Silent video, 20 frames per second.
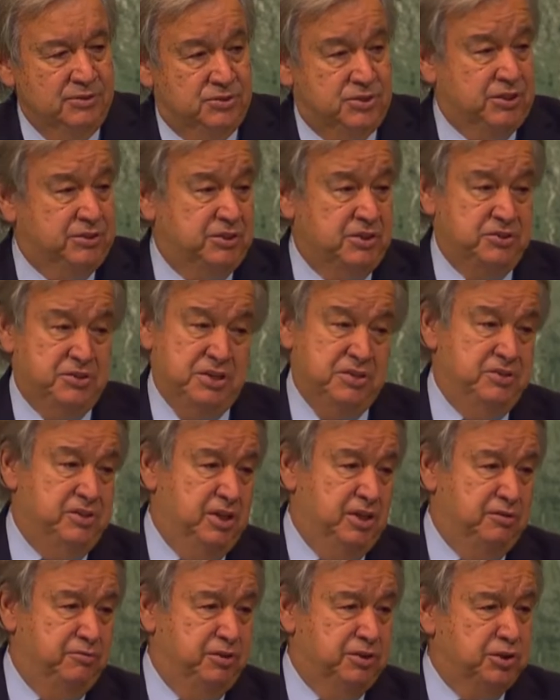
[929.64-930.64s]
Just as they
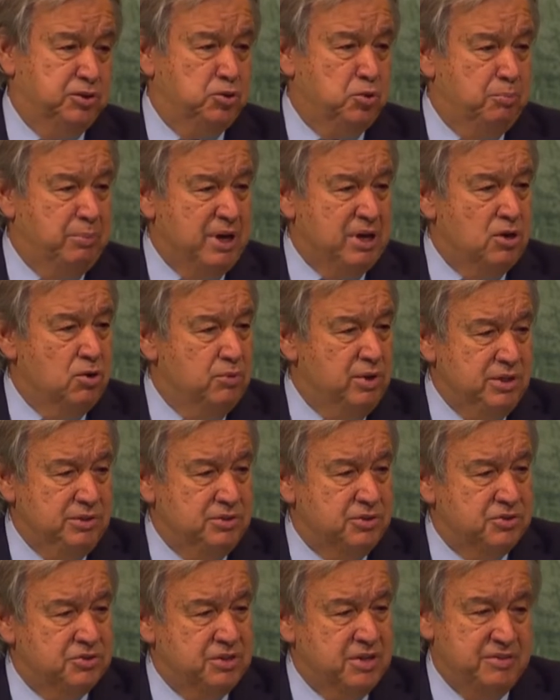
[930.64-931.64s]
did for the tobacco
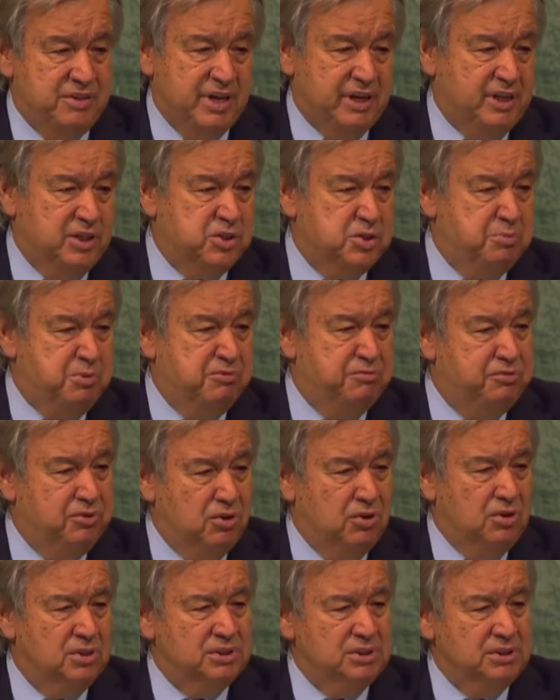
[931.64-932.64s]
industry decades
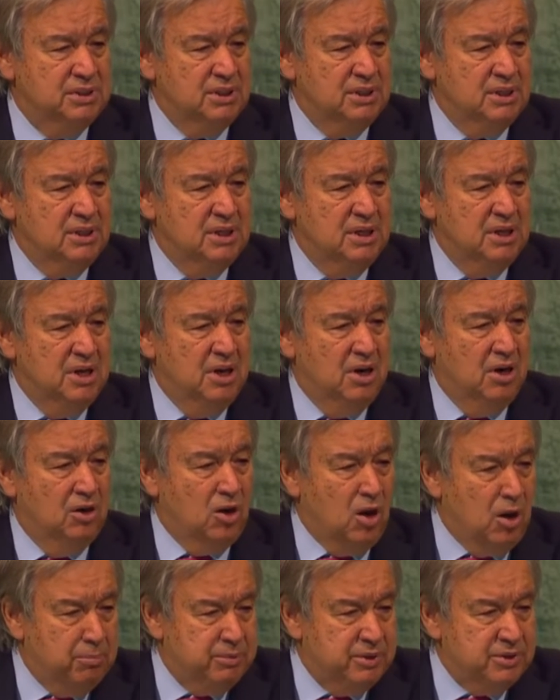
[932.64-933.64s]
before,
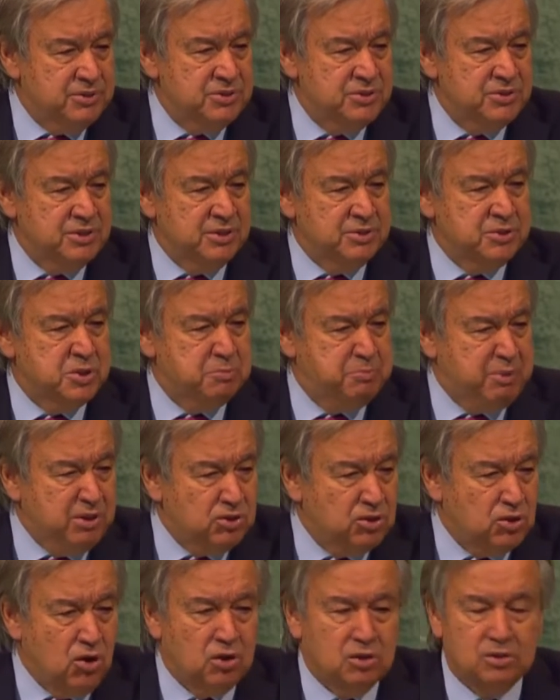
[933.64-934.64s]
lobbyists and
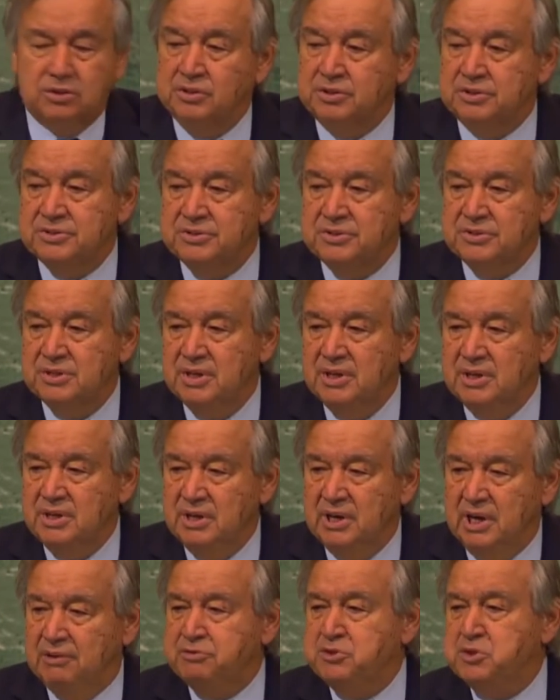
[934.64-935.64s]
spin doctors
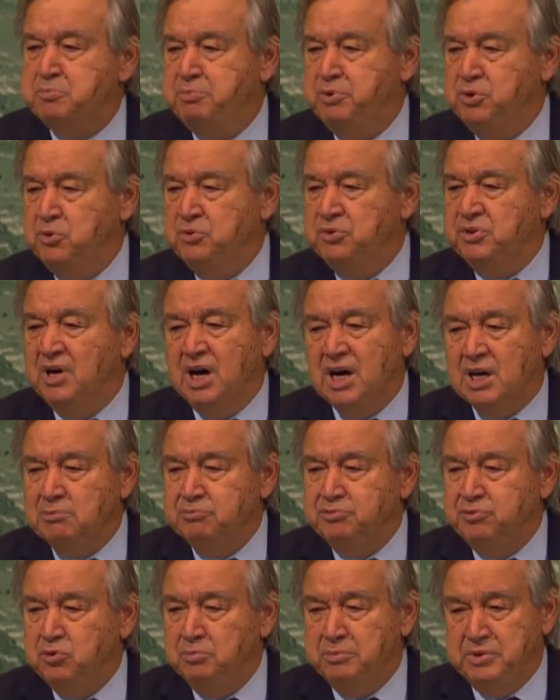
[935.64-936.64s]
have spewed
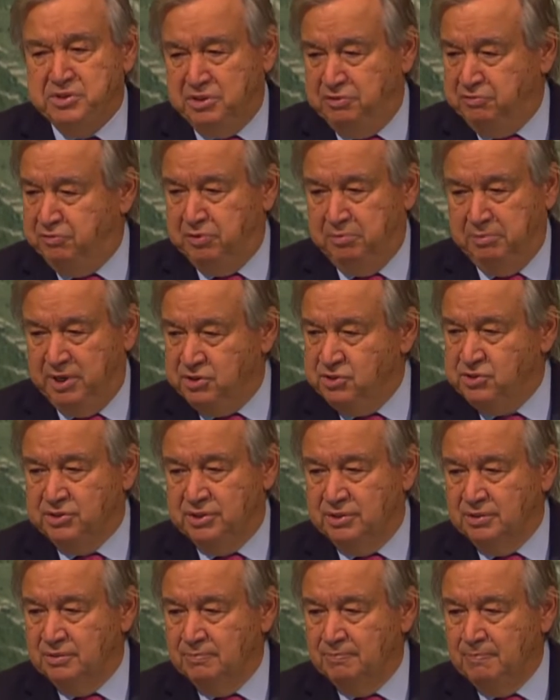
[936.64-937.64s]
harmful
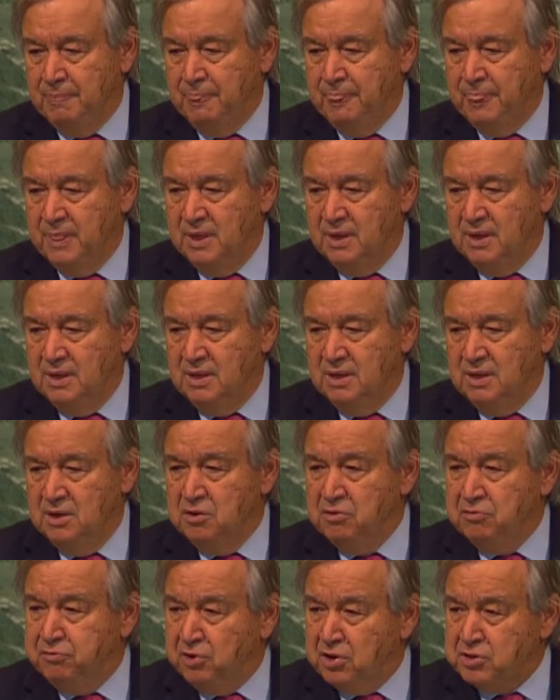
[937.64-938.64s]
misinformation.
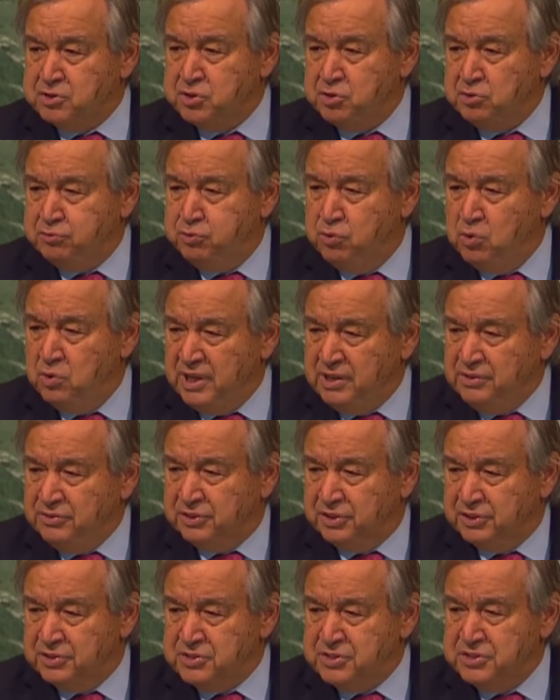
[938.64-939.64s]
Fossil fuel
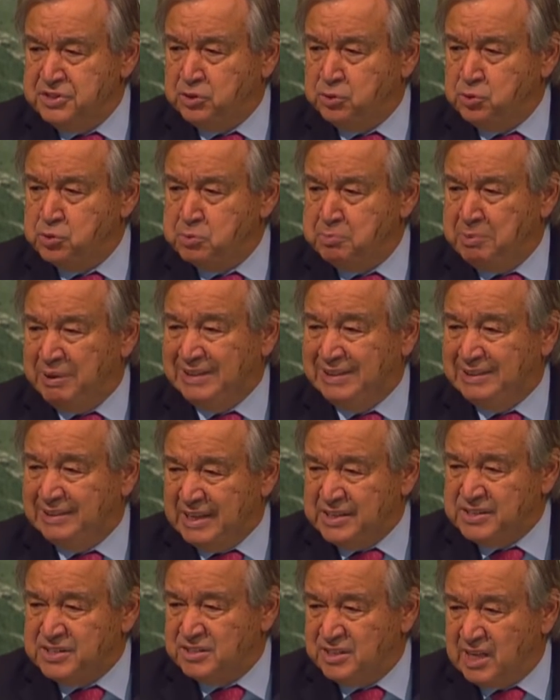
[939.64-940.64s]
interests need to spend
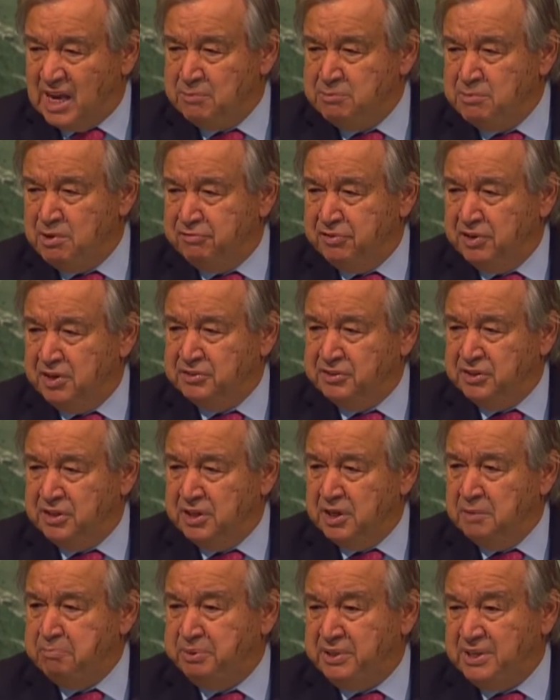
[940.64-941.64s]
less time
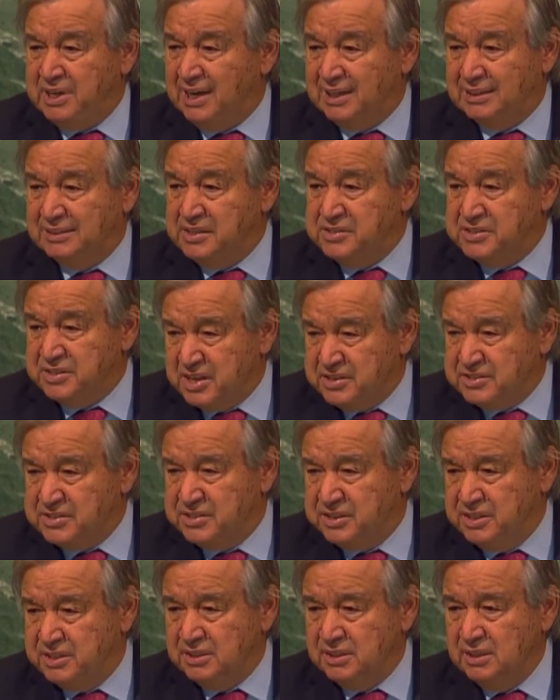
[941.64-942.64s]
averting a PR
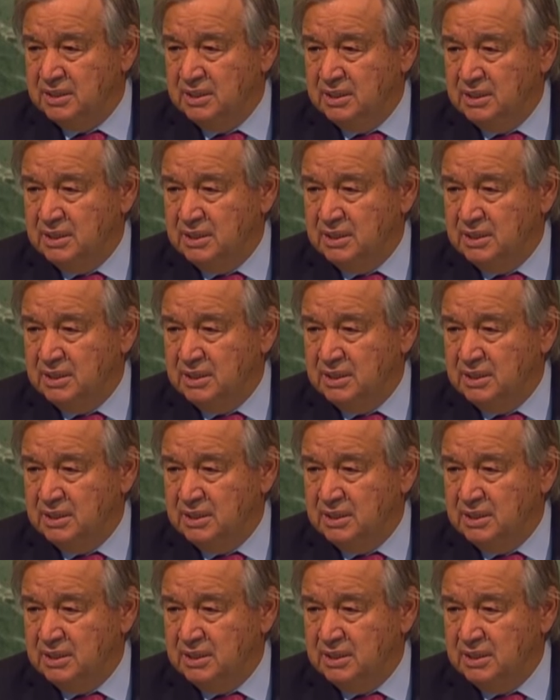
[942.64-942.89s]
disaster